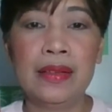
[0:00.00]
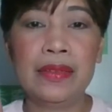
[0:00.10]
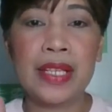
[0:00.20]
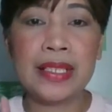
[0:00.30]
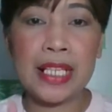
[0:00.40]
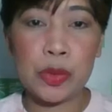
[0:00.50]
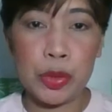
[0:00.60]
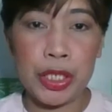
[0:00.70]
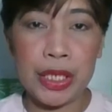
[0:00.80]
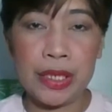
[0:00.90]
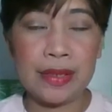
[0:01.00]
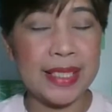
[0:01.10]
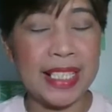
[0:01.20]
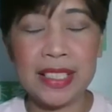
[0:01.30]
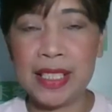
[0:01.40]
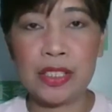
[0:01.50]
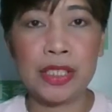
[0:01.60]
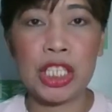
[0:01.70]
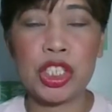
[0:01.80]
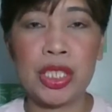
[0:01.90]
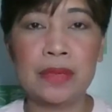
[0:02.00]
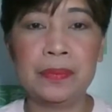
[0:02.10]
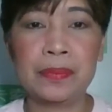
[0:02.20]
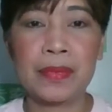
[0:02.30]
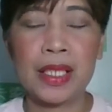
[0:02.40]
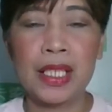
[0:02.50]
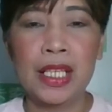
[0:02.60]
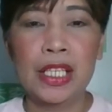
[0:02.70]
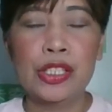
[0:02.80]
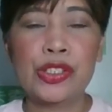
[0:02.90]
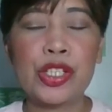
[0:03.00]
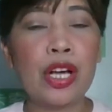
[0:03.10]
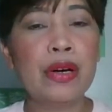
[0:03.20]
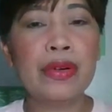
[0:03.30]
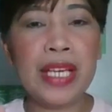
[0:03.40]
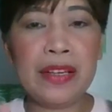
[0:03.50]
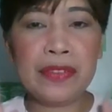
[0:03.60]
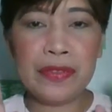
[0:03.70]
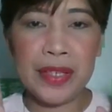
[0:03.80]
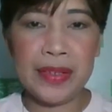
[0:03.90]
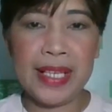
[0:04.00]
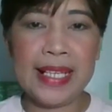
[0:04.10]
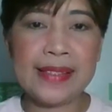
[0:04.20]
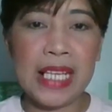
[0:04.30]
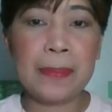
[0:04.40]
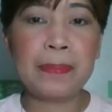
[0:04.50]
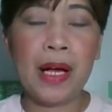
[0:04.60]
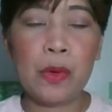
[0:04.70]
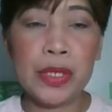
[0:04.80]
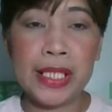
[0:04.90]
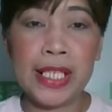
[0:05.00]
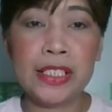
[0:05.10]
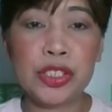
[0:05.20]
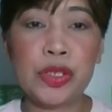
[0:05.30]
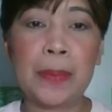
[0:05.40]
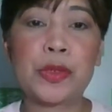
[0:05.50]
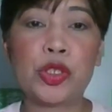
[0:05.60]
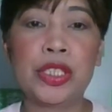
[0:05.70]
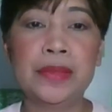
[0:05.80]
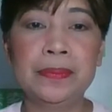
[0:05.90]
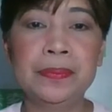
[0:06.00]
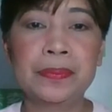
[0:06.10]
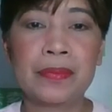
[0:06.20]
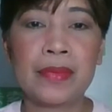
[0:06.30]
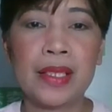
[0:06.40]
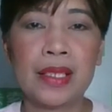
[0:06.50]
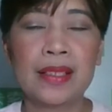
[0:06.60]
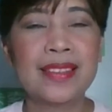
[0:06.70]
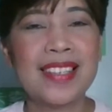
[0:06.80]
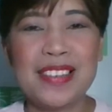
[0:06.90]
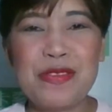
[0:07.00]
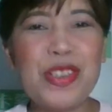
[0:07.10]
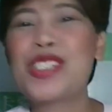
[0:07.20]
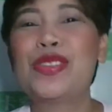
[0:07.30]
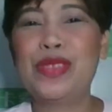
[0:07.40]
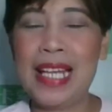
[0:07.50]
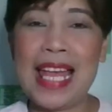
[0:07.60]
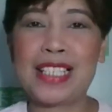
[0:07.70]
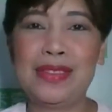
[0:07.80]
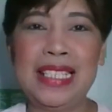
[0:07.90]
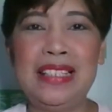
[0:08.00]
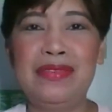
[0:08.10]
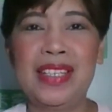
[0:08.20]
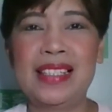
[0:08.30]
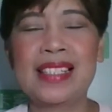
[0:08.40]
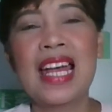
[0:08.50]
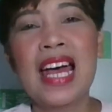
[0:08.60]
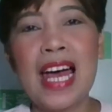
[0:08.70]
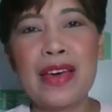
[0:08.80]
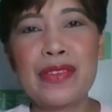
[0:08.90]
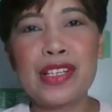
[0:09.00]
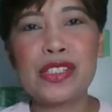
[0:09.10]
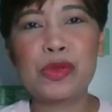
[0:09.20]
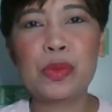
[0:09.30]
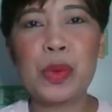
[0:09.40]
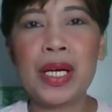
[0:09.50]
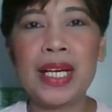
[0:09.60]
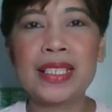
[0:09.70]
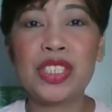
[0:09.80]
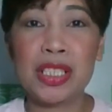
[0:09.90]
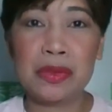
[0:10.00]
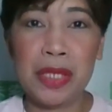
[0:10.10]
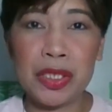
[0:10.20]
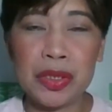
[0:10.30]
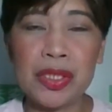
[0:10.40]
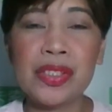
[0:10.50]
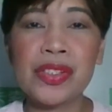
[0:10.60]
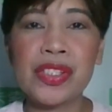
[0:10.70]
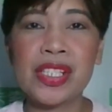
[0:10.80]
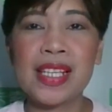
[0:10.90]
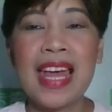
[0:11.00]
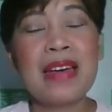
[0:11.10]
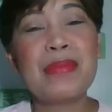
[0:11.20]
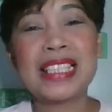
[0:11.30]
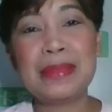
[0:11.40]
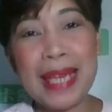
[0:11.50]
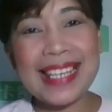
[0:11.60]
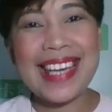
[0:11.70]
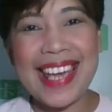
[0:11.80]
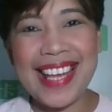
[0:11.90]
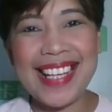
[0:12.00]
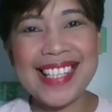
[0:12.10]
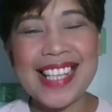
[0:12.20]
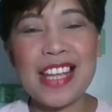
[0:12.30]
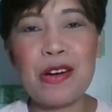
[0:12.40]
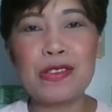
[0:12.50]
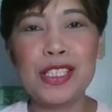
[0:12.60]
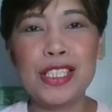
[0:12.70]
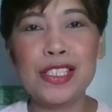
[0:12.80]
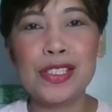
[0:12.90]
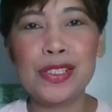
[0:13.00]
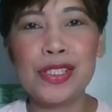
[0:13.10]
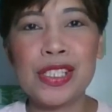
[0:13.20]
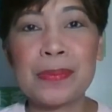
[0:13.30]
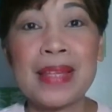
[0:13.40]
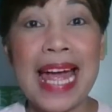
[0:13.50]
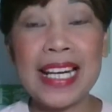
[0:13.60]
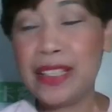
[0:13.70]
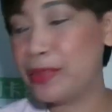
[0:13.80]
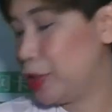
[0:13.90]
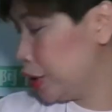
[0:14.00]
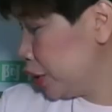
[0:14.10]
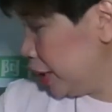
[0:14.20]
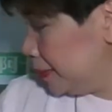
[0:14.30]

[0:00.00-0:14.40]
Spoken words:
the network, the internet connection. So if there is a power interruption, we should really actually invest. Others would buy generators, but in my case, I only use an inverter.